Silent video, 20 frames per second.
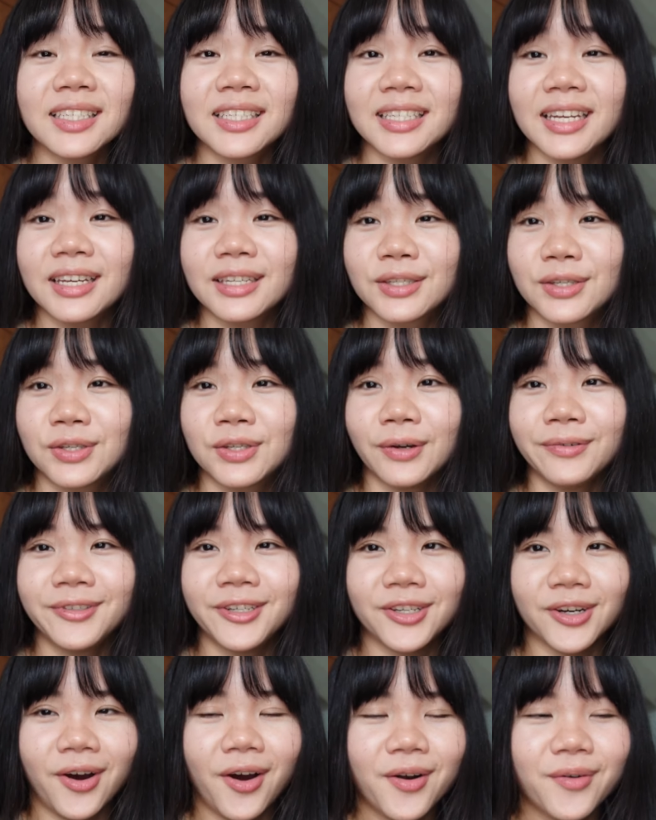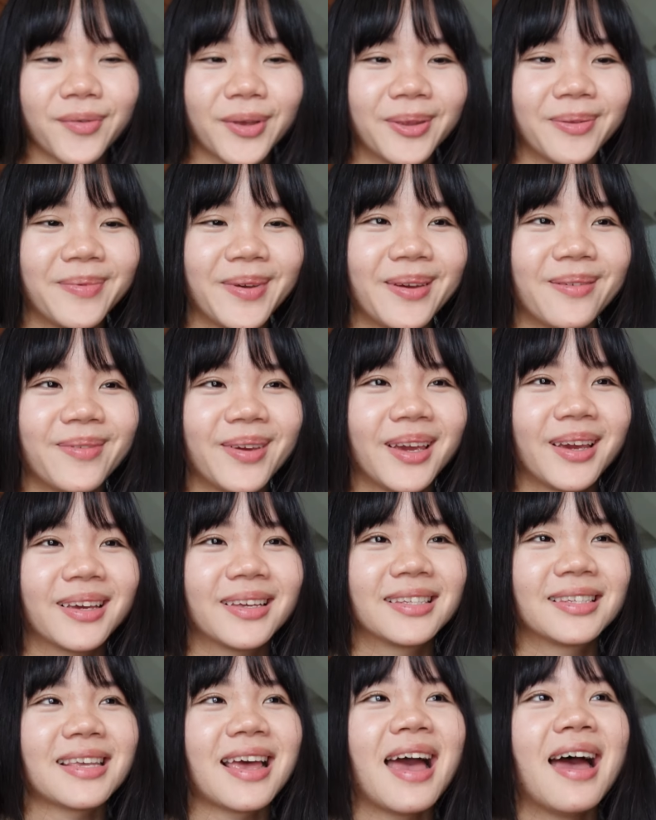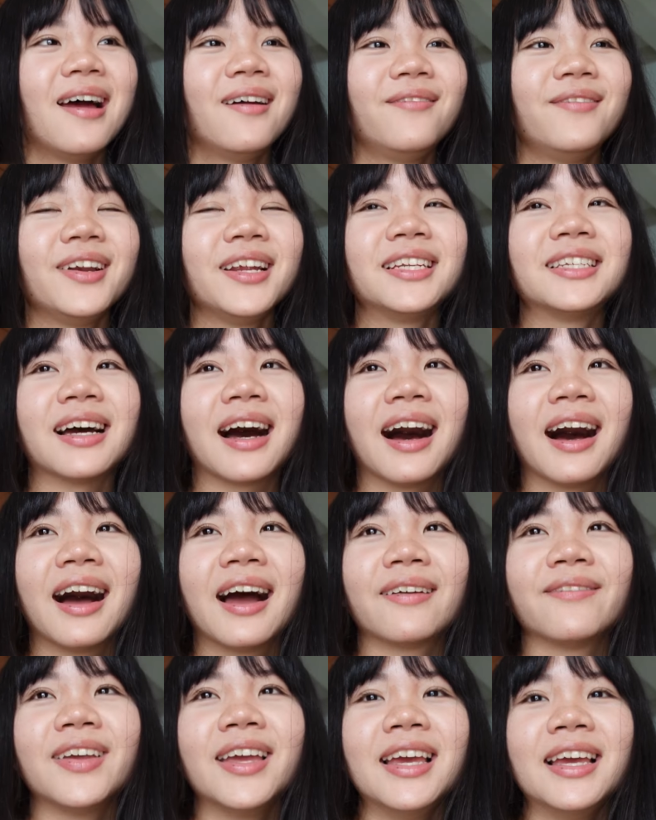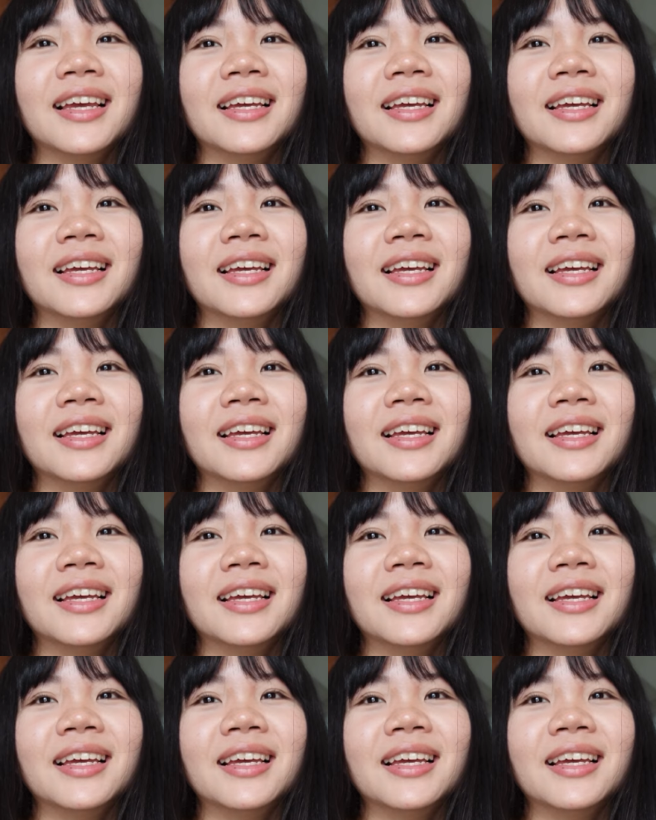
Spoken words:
she is so done with me, because every time